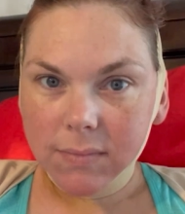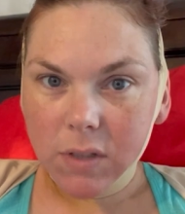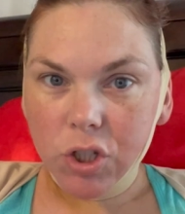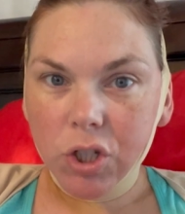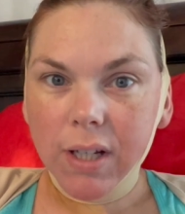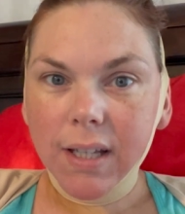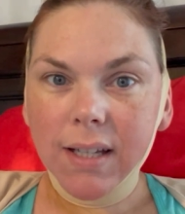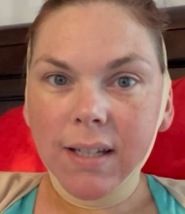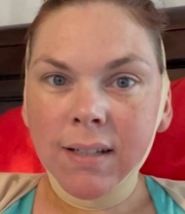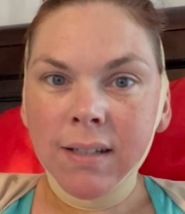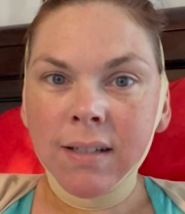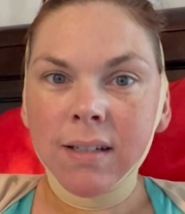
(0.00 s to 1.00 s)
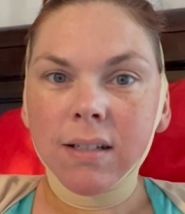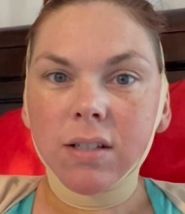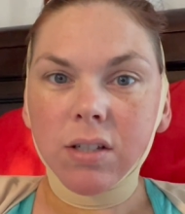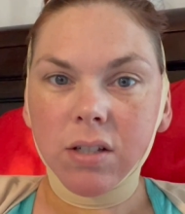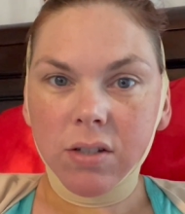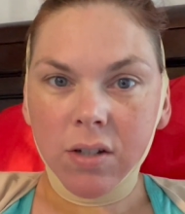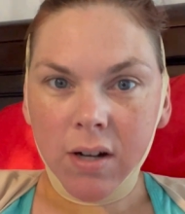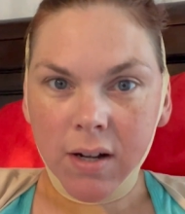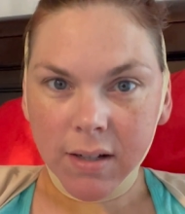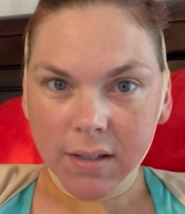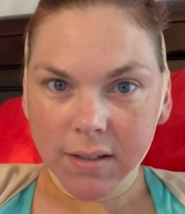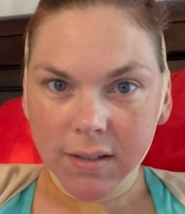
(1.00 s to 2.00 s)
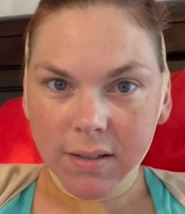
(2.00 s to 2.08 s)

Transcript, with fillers: chicken stock,